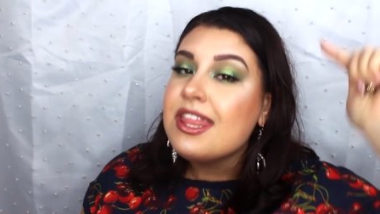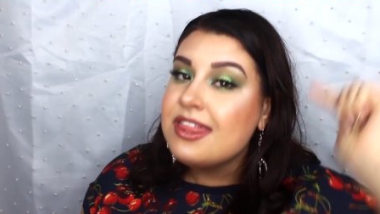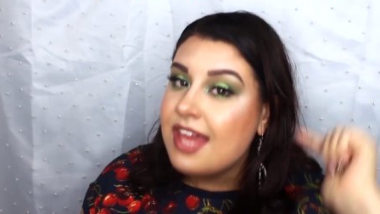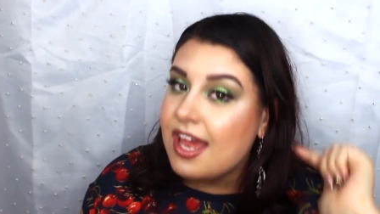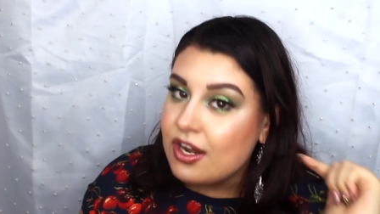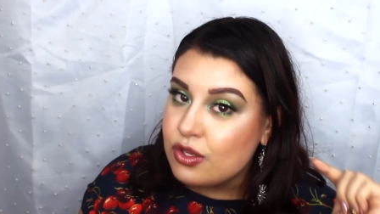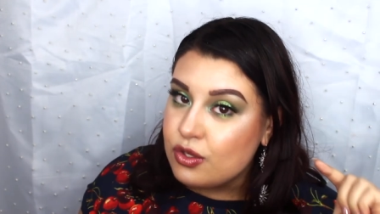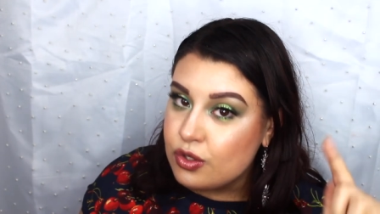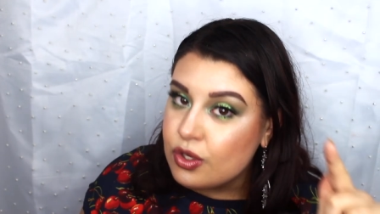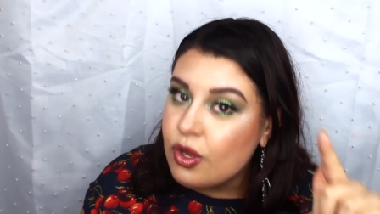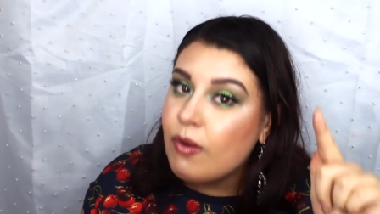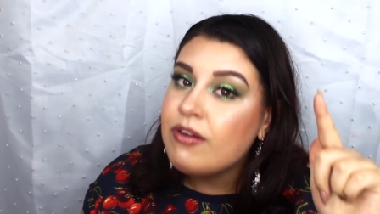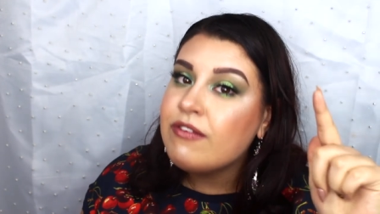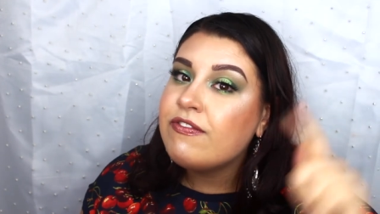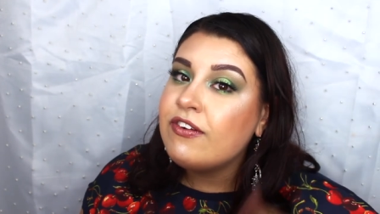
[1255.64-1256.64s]
that you
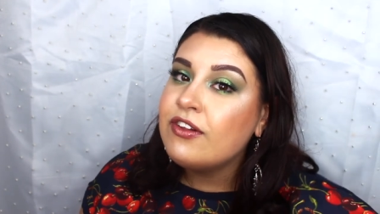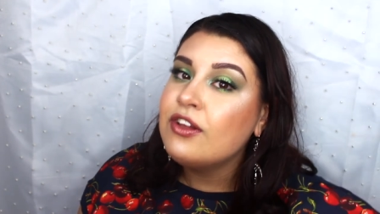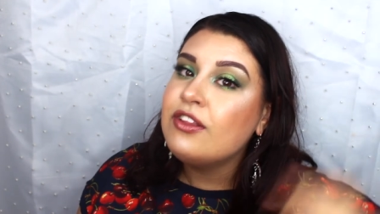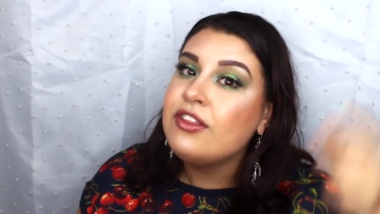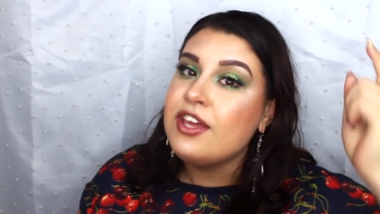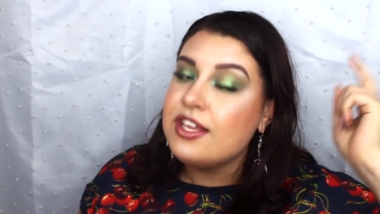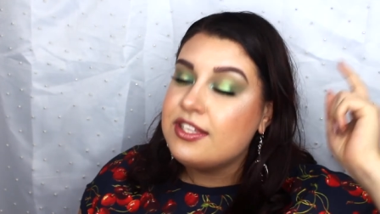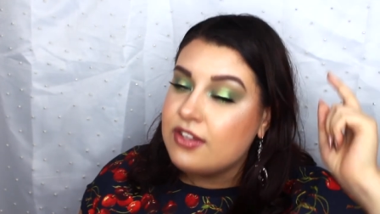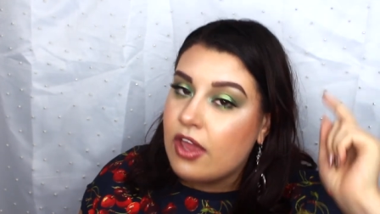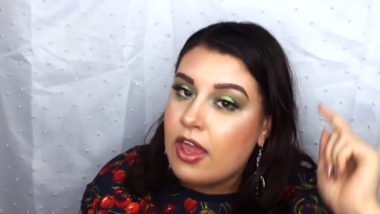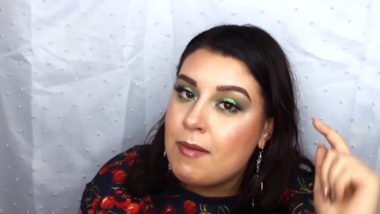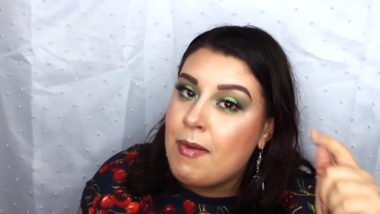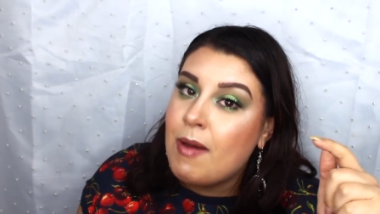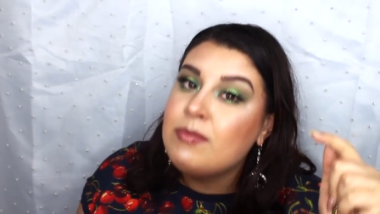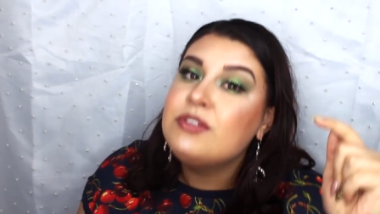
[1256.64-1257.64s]
go and follow, that you tell
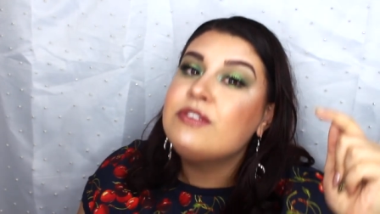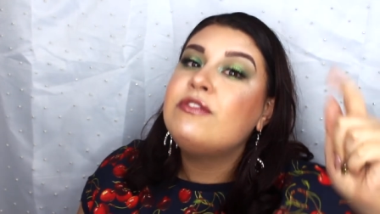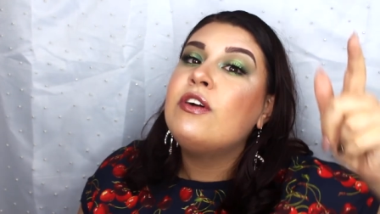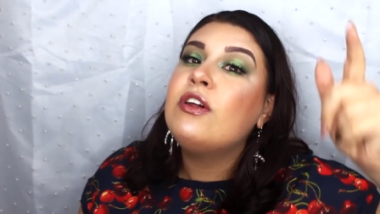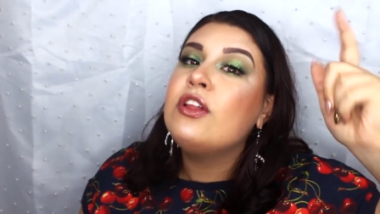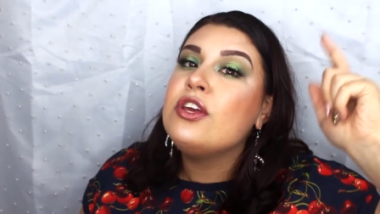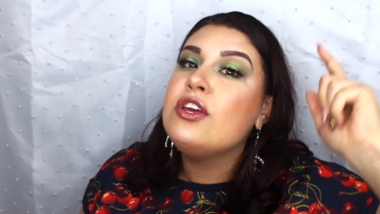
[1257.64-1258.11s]
your mum to follow,